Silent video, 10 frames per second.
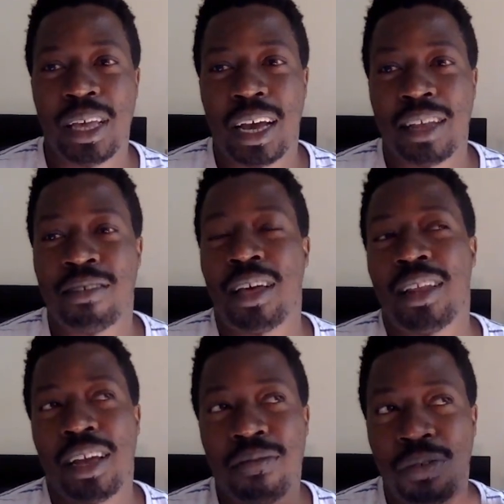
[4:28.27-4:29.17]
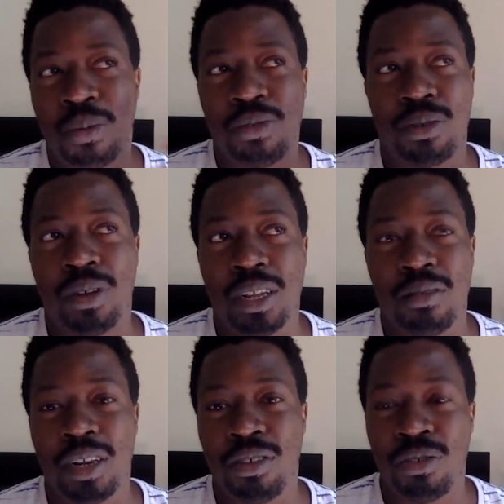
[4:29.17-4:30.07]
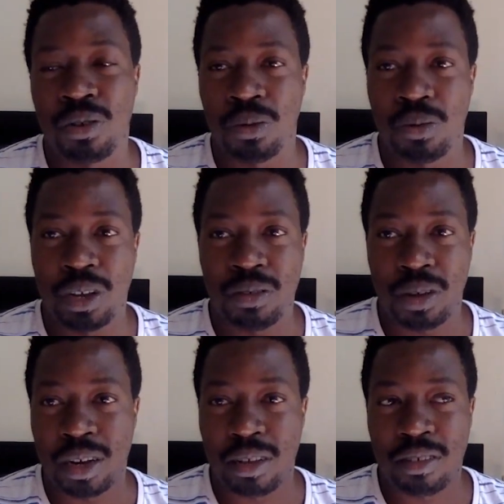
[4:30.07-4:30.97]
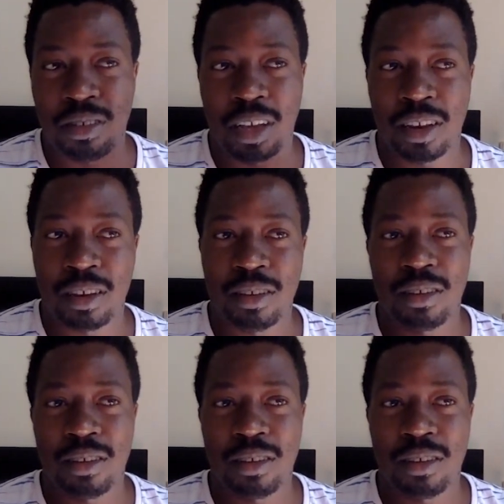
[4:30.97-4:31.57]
and that forms a really, really strong way to understand